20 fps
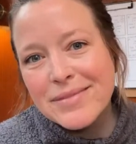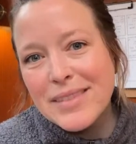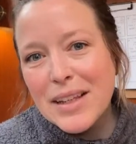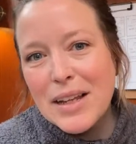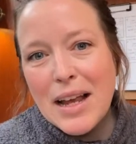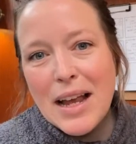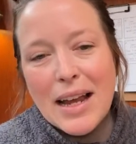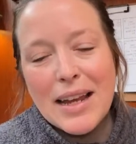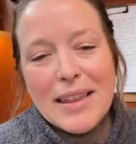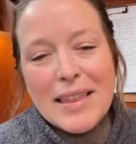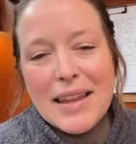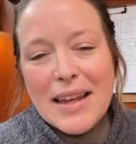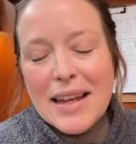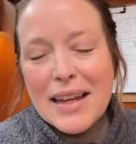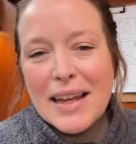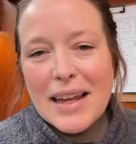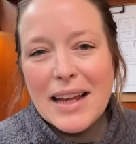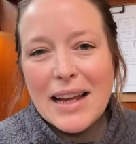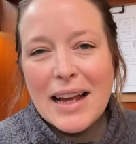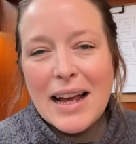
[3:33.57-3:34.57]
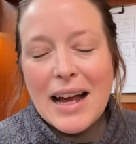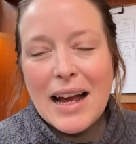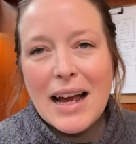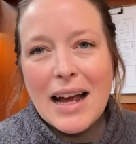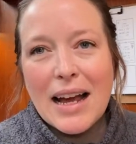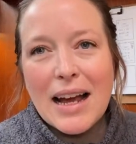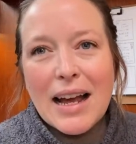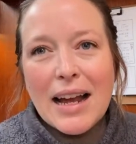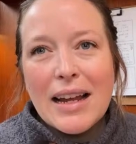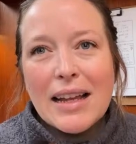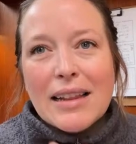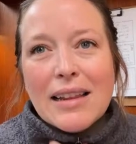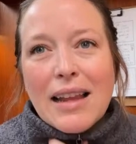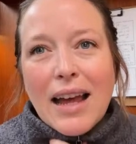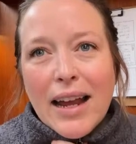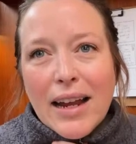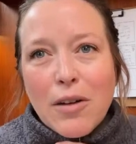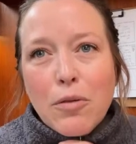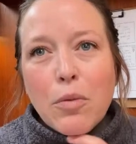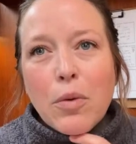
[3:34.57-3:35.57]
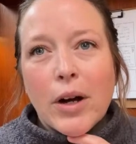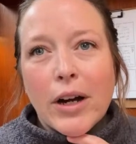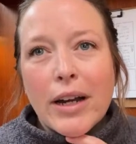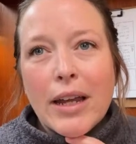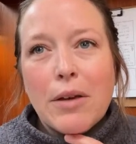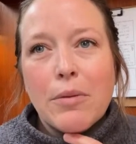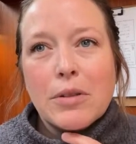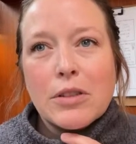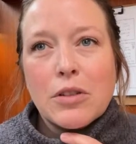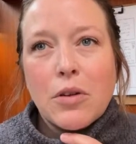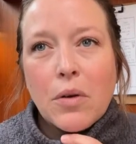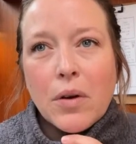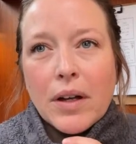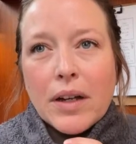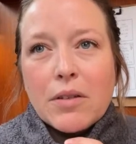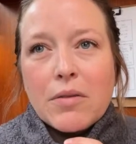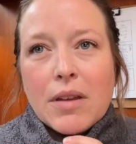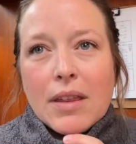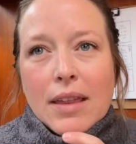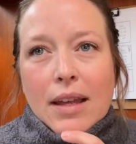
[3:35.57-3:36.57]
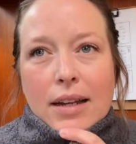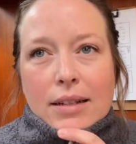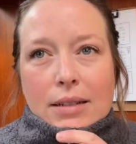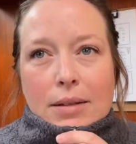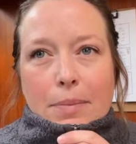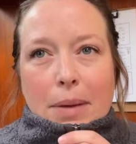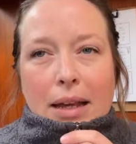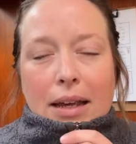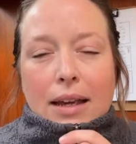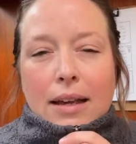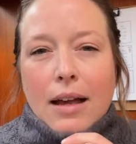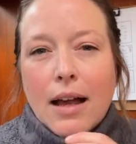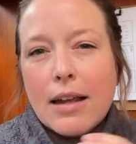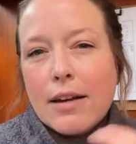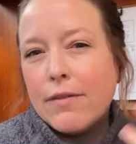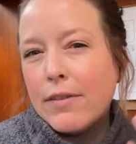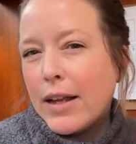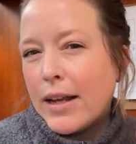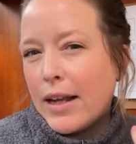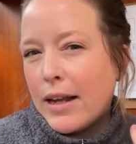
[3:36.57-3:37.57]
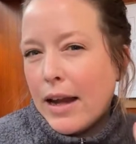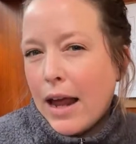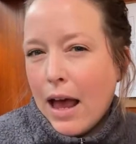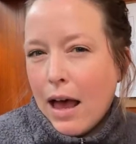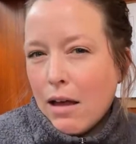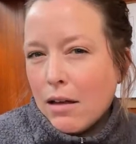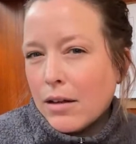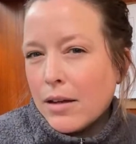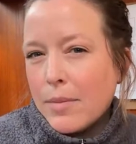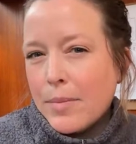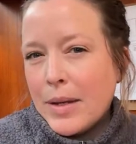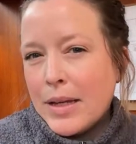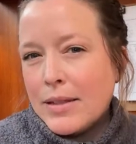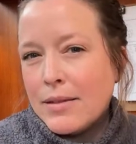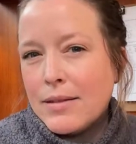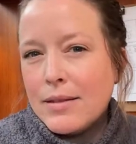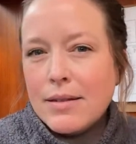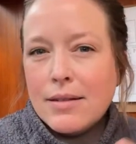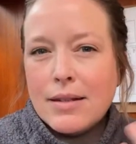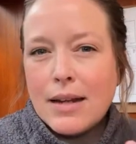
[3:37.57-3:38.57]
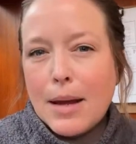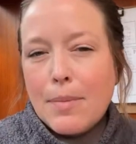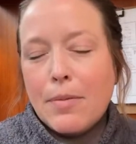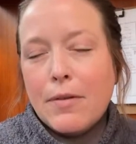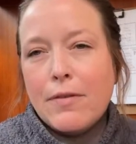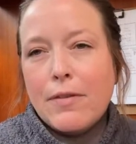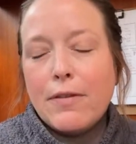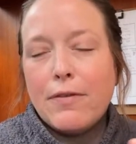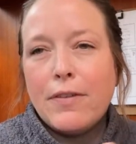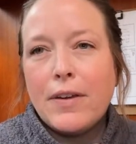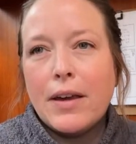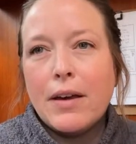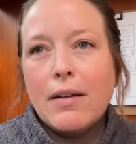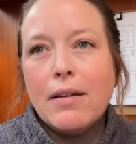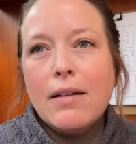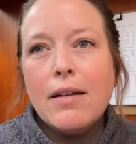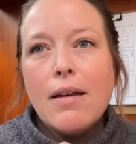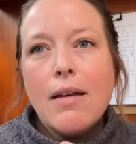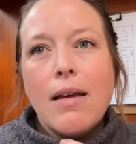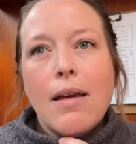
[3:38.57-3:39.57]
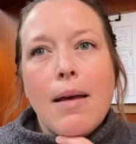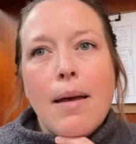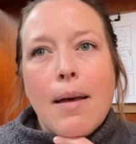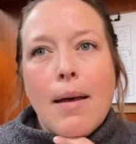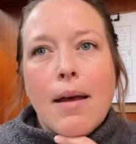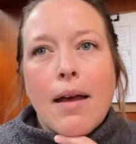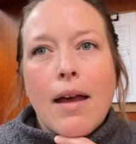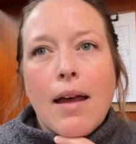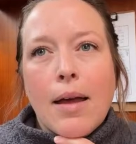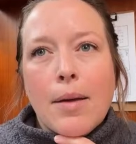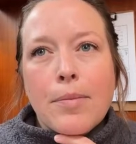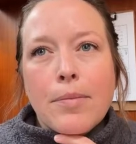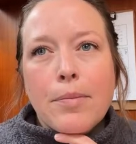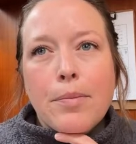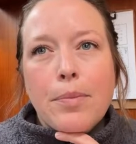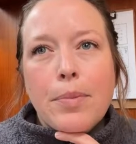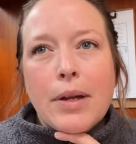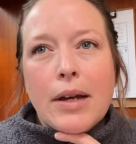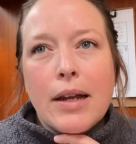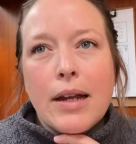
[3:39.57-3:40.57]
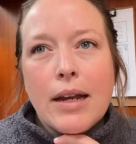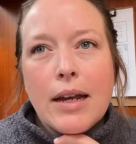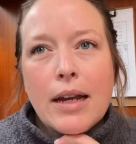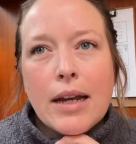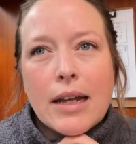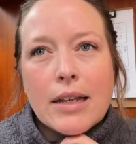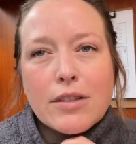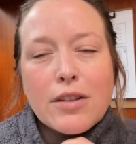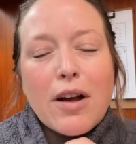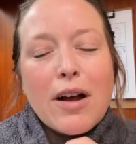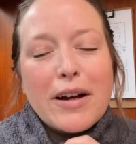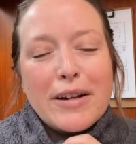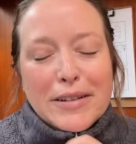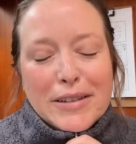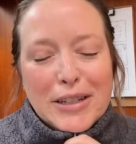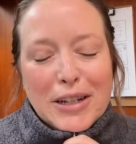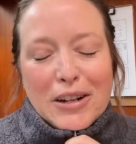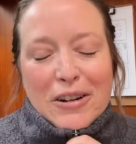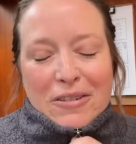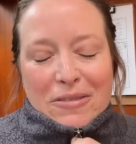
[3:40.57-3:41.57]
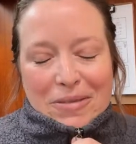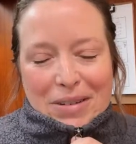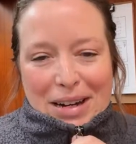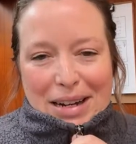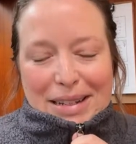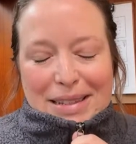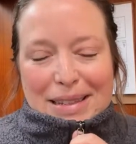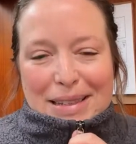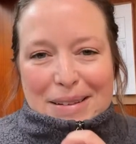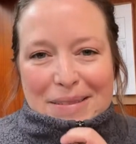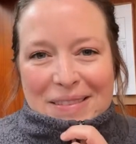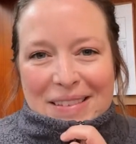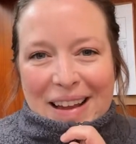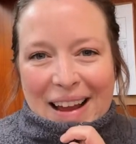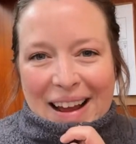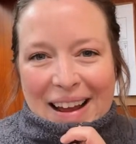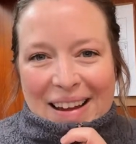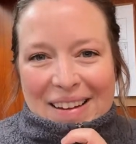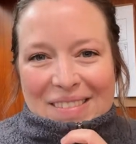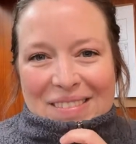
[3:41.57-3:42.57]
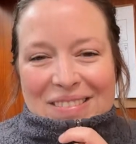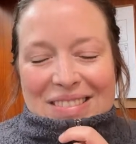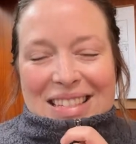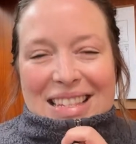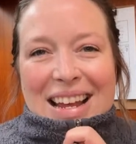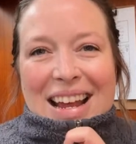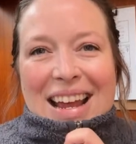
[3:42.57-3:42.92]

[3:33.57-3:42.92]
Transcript: I think I like where he was going with it to make it kind of like an alchemist type of a feel, but it is hard to read sometimes.